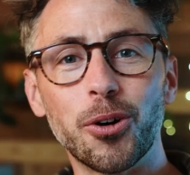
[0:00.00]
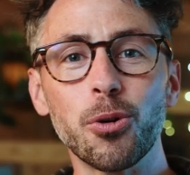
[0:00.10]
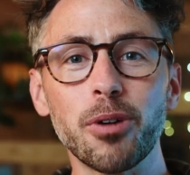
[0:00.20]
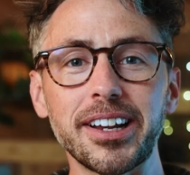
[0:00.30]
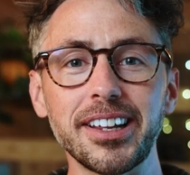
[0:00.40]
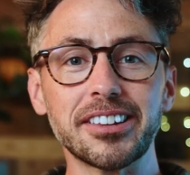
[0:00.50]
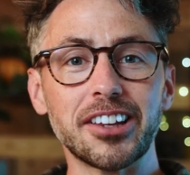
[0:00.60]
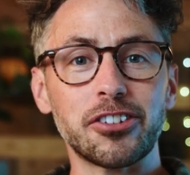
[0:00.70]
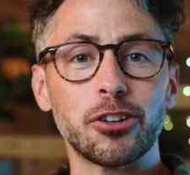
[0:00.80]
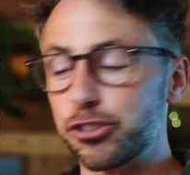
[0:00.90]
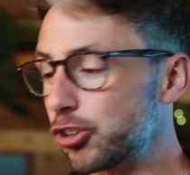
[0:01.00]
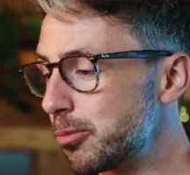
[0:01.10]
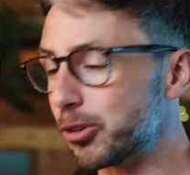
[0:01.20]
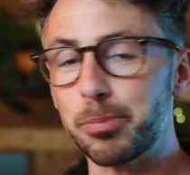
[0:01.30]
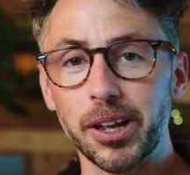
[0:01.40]
Already, this looks so
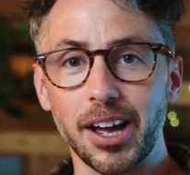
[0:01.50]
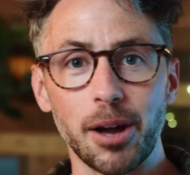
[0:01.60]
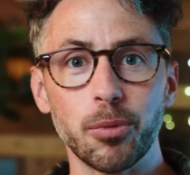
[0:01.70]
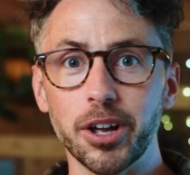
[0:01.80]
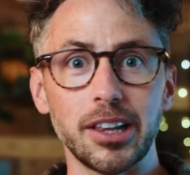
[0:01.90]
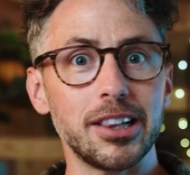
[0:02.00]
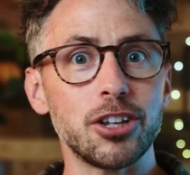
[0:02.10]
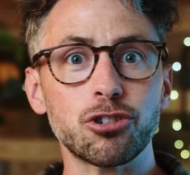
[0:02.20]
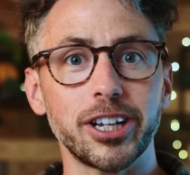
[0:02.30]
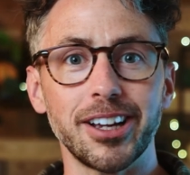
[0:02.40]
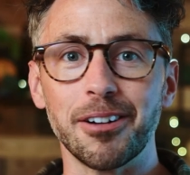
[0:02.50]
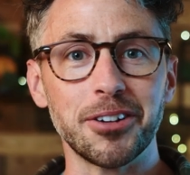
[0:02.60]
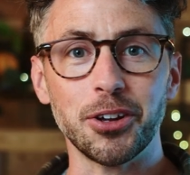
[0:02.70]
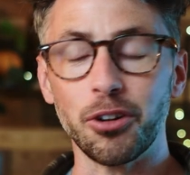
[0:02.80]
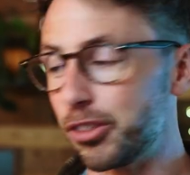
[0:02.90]
much better and we're literally
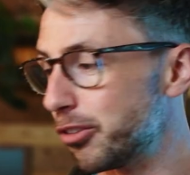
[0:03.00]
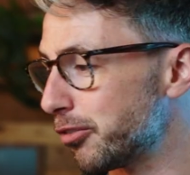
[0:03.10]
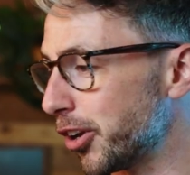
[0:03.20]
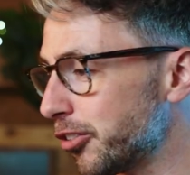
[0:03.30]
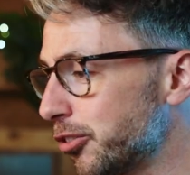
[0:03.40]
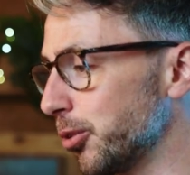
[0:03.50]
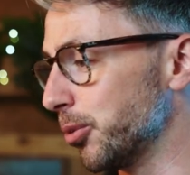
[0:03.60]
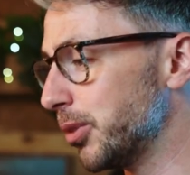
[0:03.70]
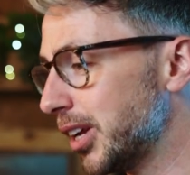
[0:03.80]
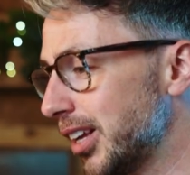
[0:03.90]
only on the first tool.